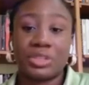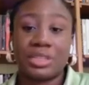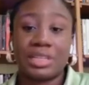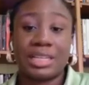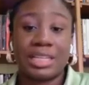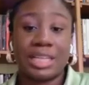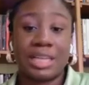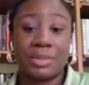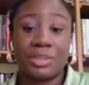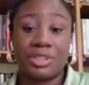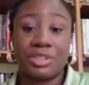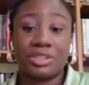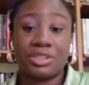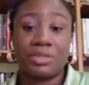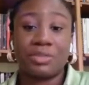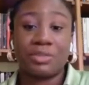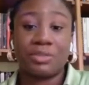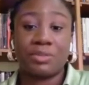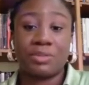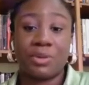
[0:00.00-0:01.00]
and damages
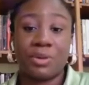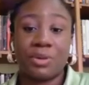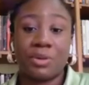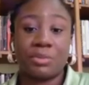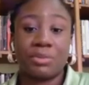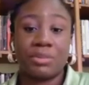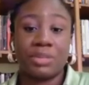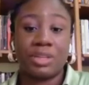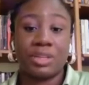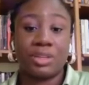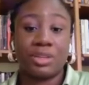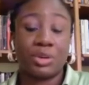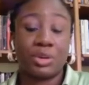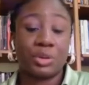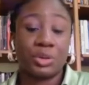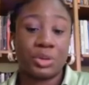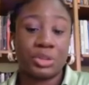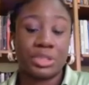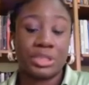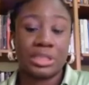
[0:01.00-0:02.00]
from the
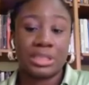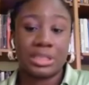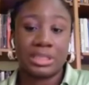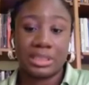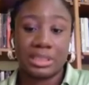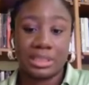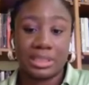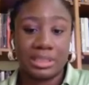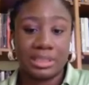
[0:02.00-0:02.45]
authorities.